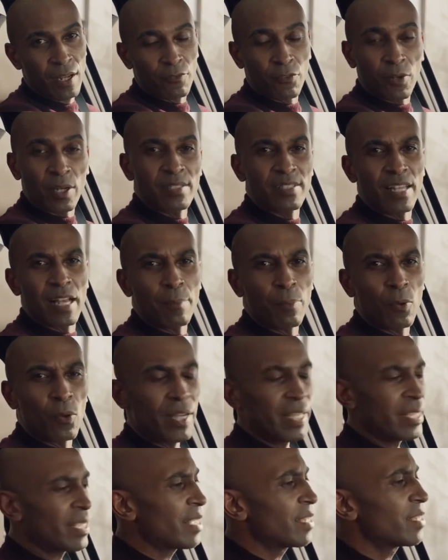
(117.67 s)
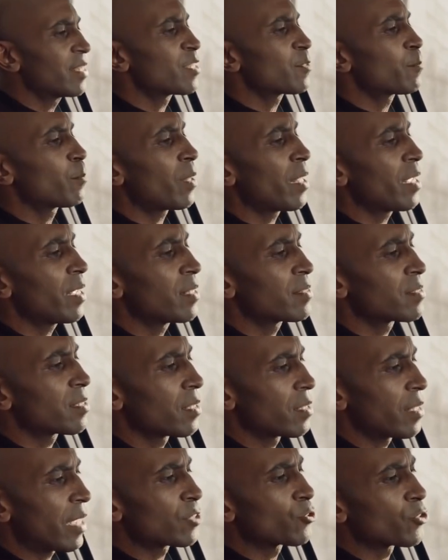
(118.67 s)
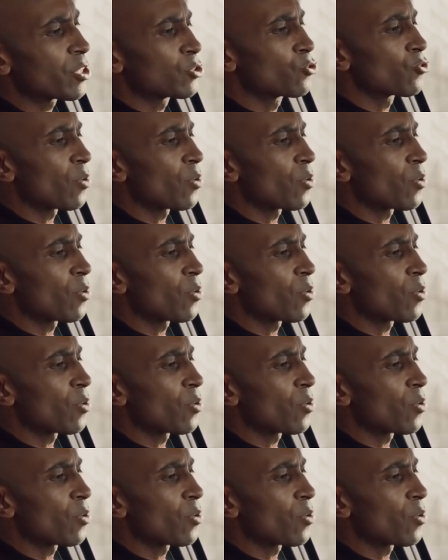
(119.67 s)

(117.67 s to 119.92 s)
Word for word: For example, it can display its electric